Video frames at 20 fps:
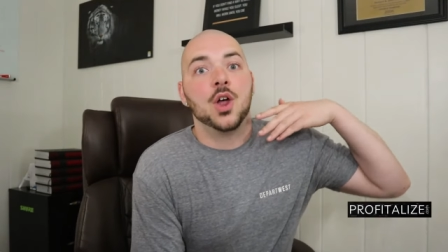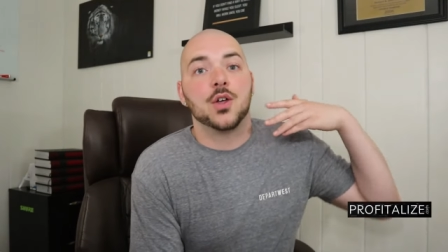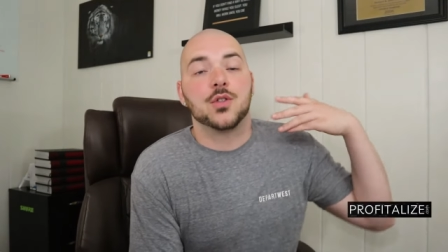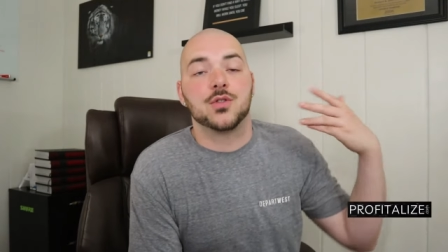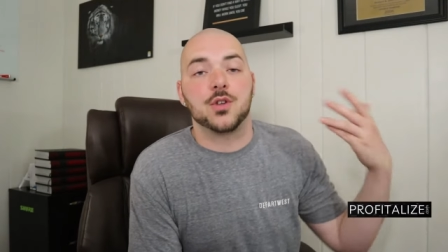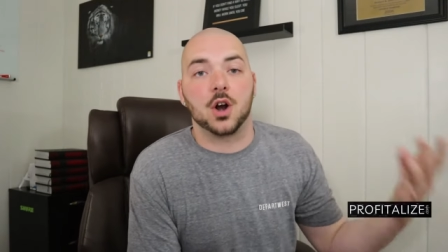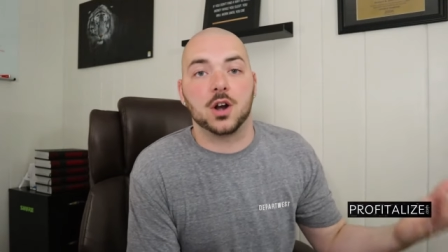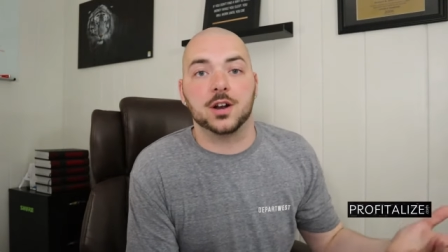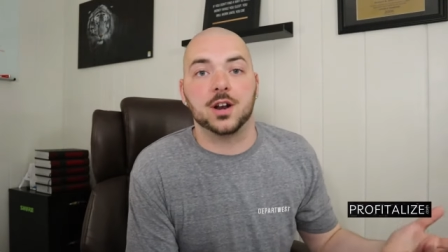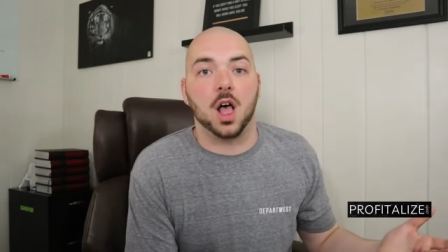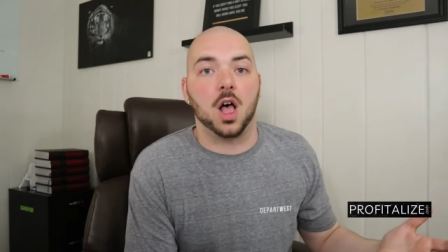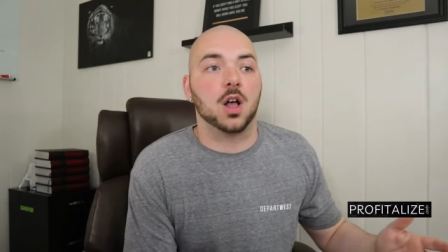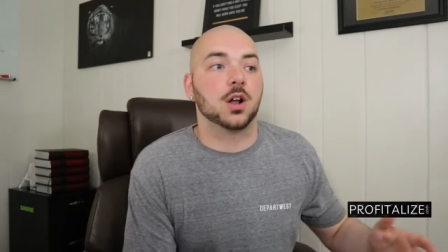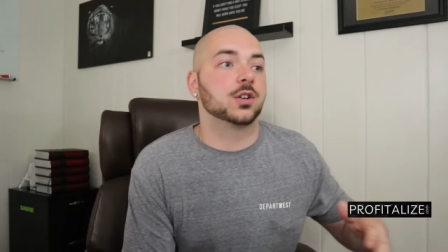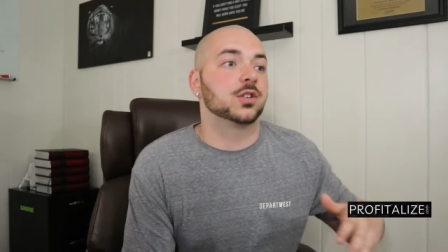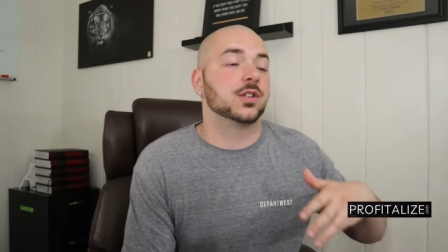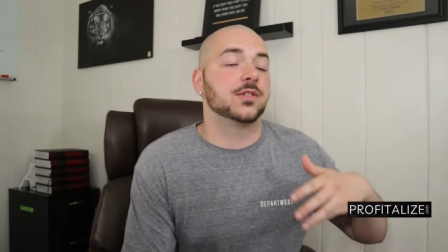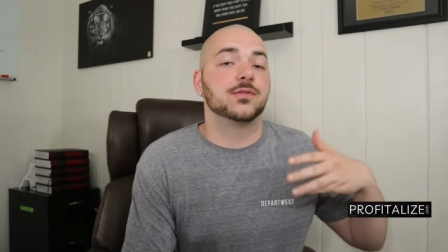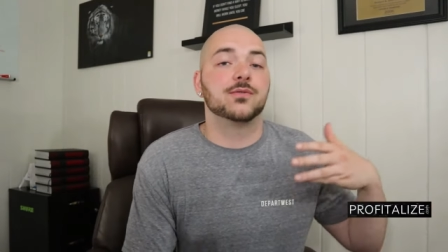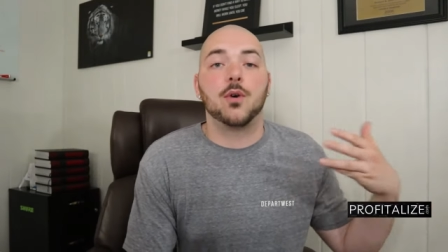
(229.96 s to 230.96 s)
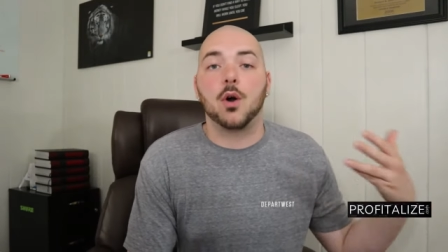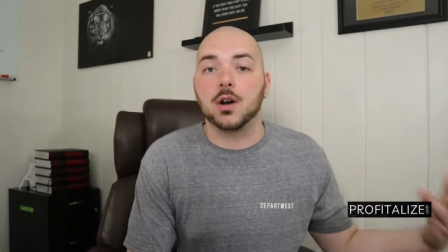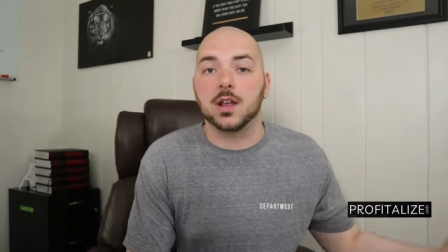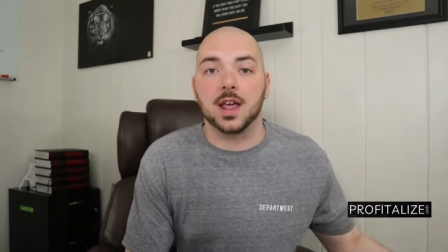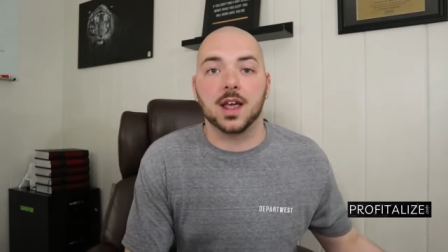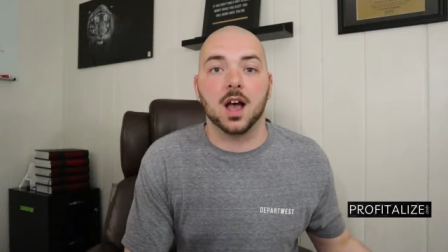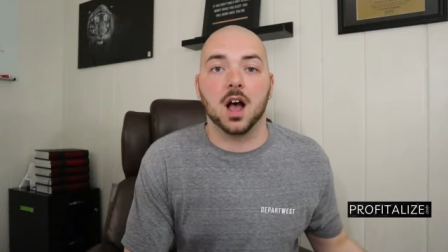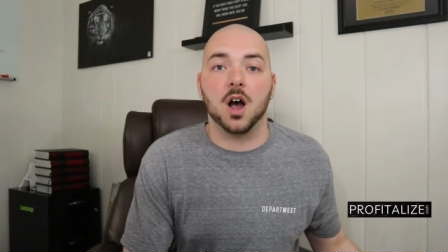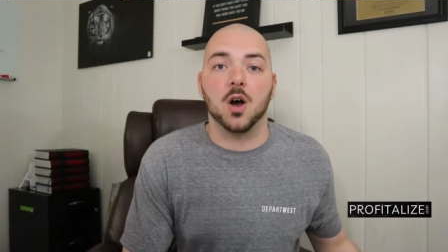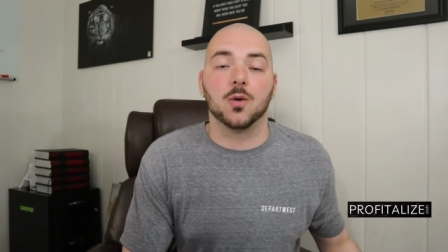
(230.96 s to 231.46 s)
thirty dollars to
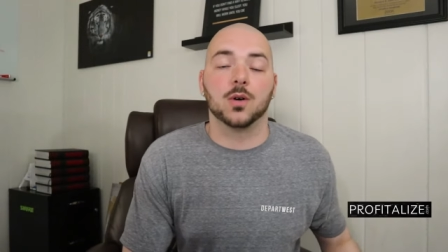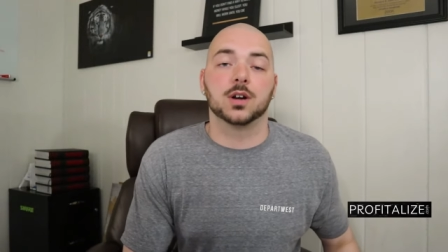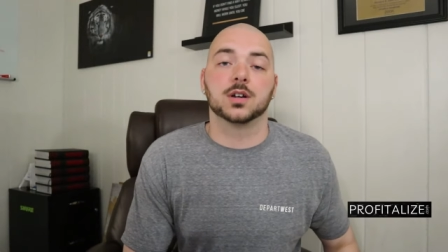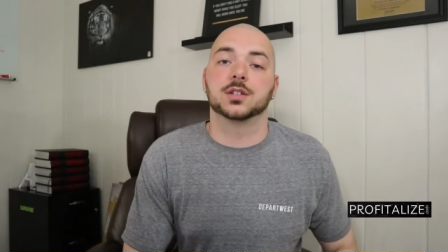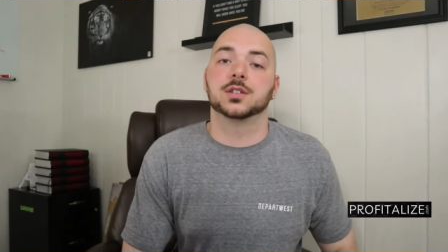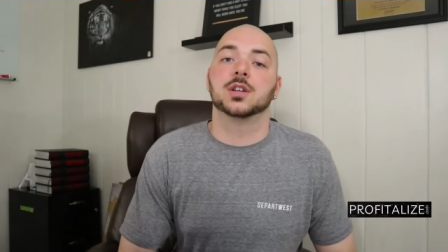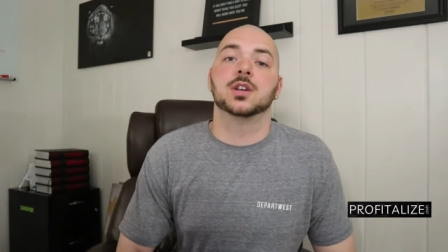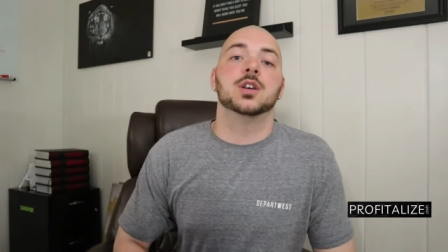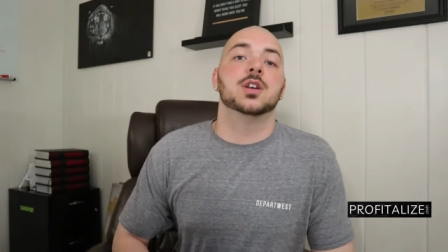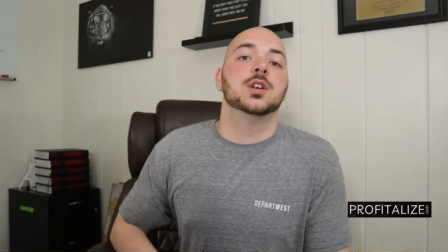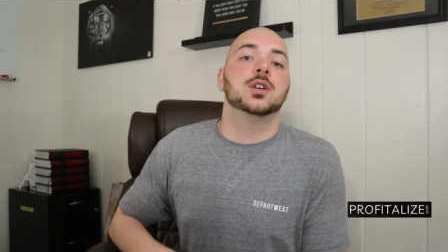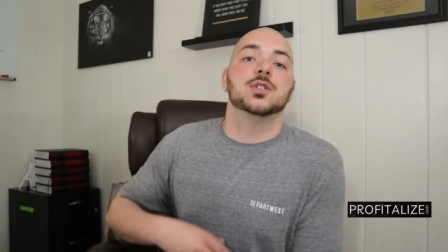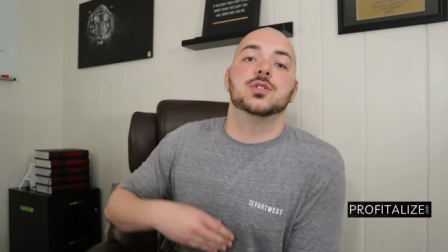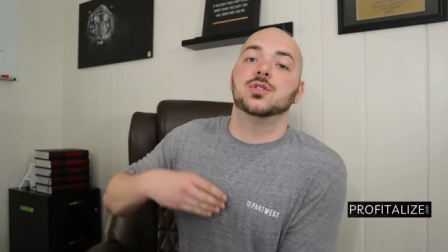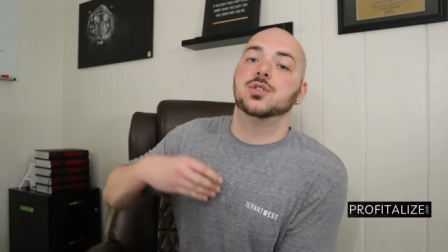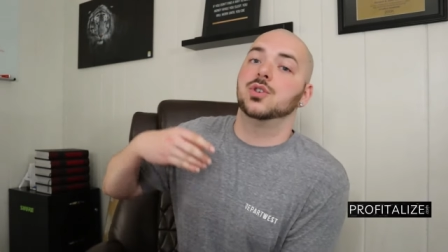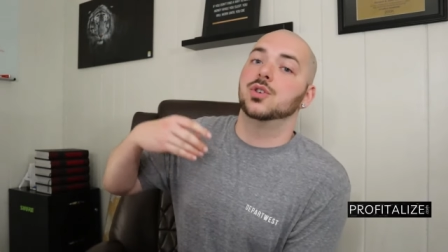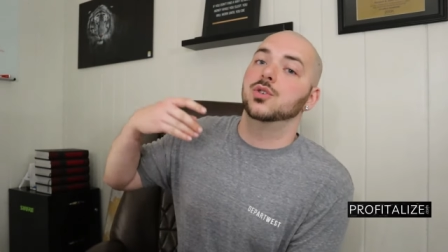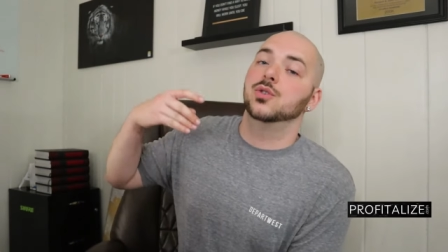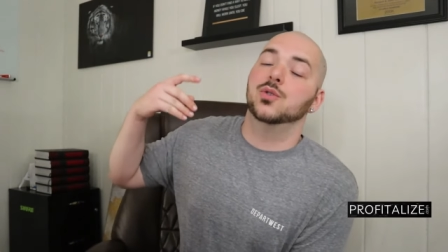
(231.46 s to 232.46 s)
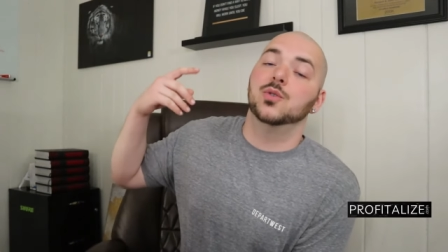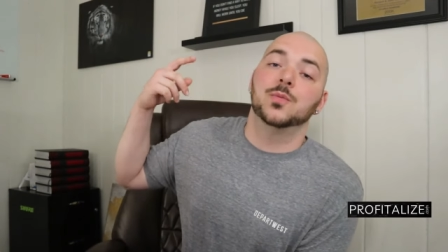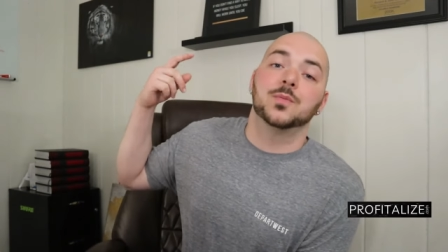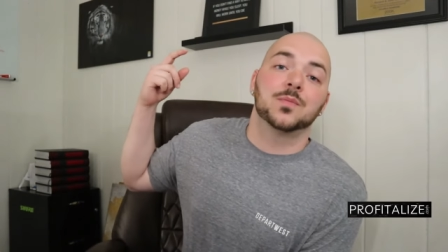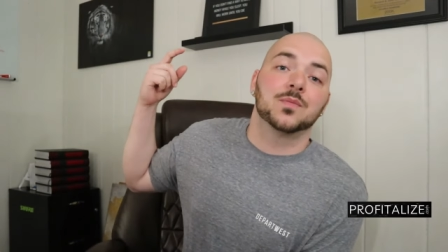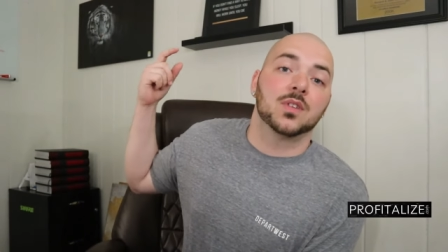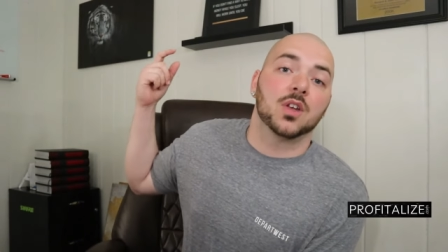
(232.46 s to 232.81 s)
forty-eight hours to